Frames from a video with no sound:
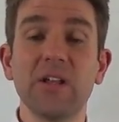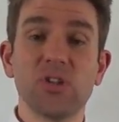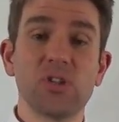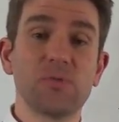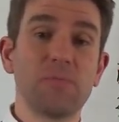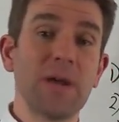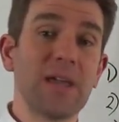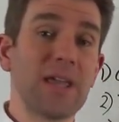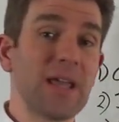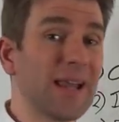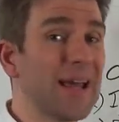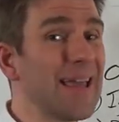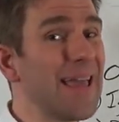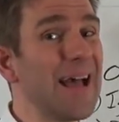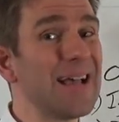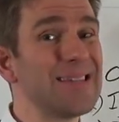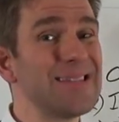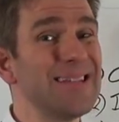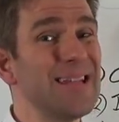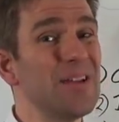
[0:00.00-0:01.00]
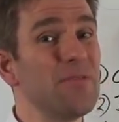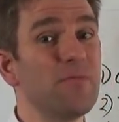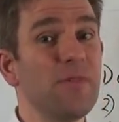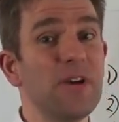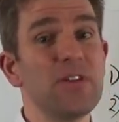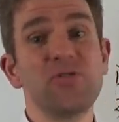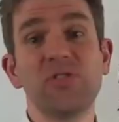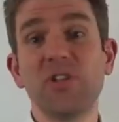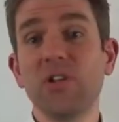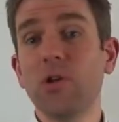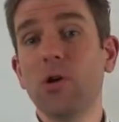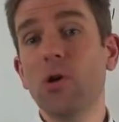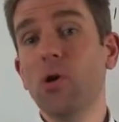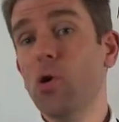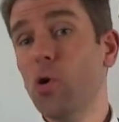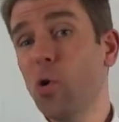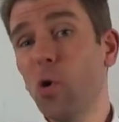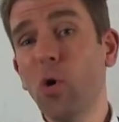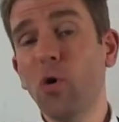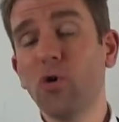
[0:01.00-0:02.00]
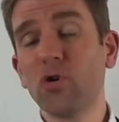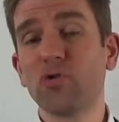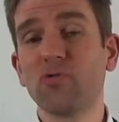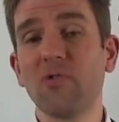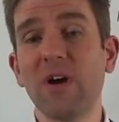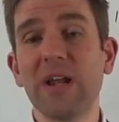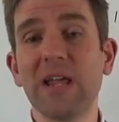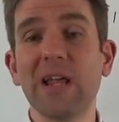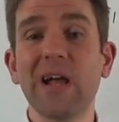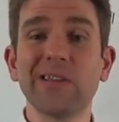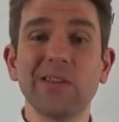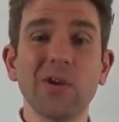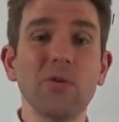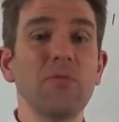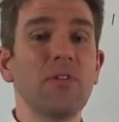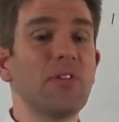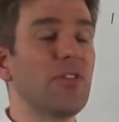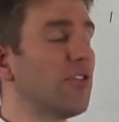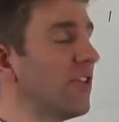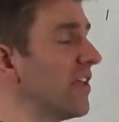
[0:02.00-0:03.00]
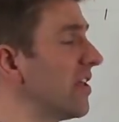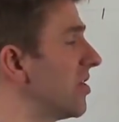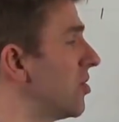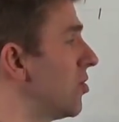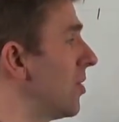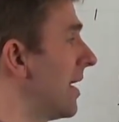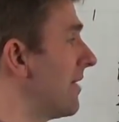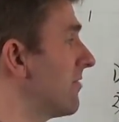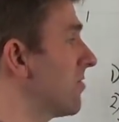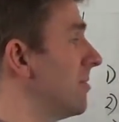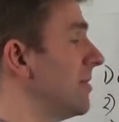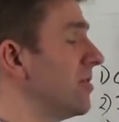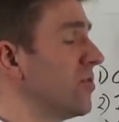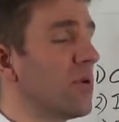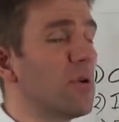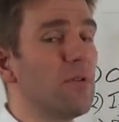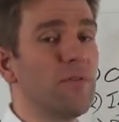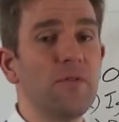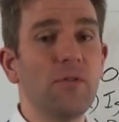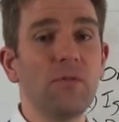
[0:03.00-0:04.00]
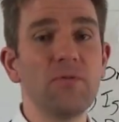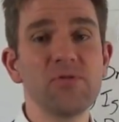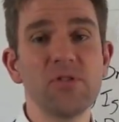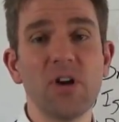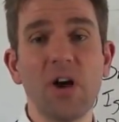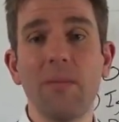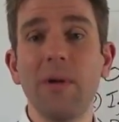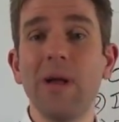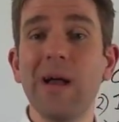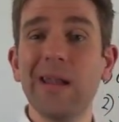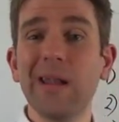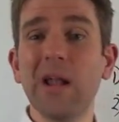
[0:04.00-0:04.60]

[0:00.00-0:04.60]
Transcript: Speculate as in investing or trading. I don't think you have to be doing it full-time.